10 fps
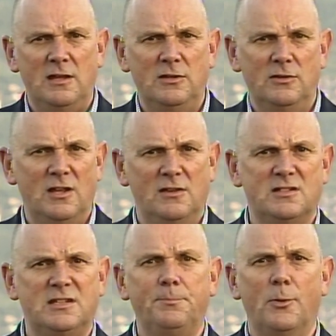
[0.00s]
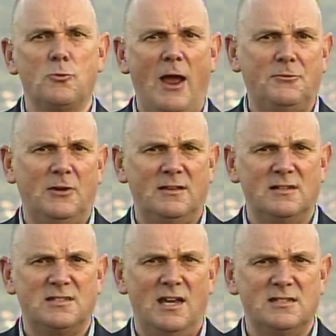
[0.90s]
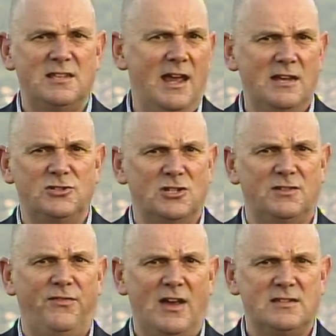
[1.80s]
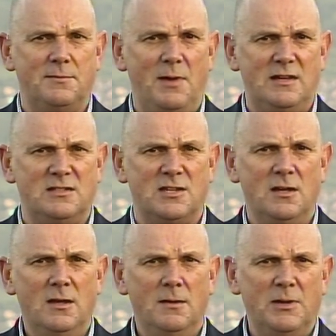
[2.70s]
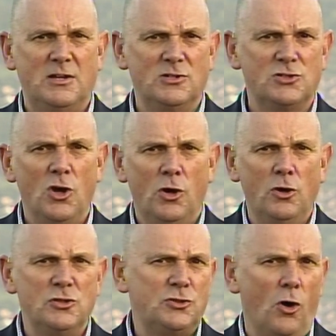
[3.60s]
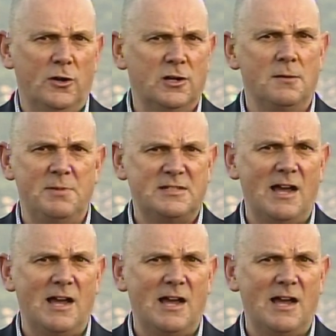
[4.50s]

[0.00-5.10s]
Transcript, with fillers: the, the, the simple rhetoric that says the end justifies the means, yeah, because whose uh, daughter Jim, can be